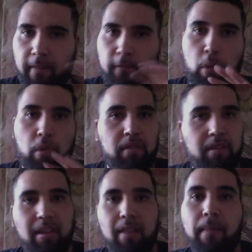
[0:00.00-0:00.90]
falls
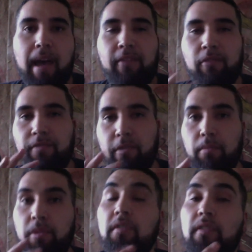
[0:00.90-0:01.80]
into the Marvel
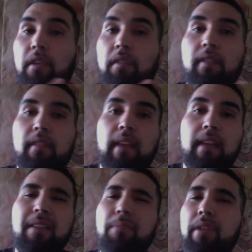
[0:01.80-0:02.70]
film universe, is
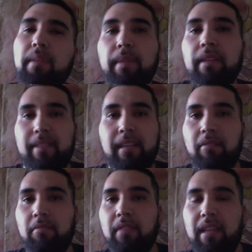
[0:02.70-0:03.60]
actually a pretty big
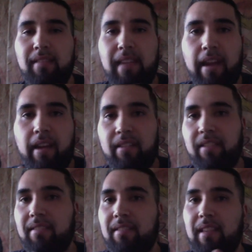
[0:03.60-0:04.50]
deal. These
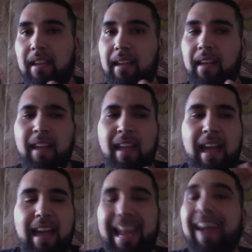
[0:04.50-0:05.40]
characters are
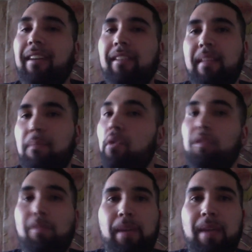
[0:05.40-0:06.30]
characters that
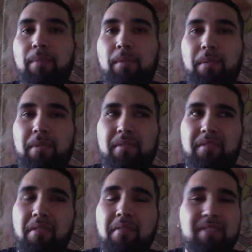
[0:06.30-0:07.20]
most people
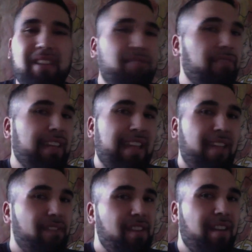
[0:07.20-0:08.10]
don't generally
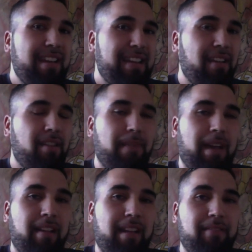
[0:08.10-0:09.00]
have an idea
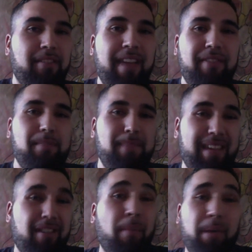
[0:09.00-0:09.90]
about. You have to be
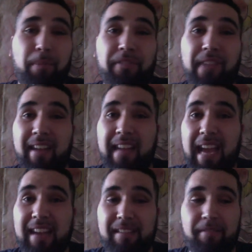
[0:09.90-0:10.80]
a comic book fan to
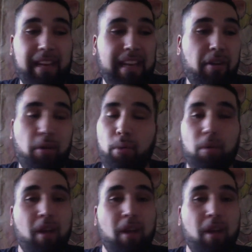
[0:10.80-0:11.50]
actually really know who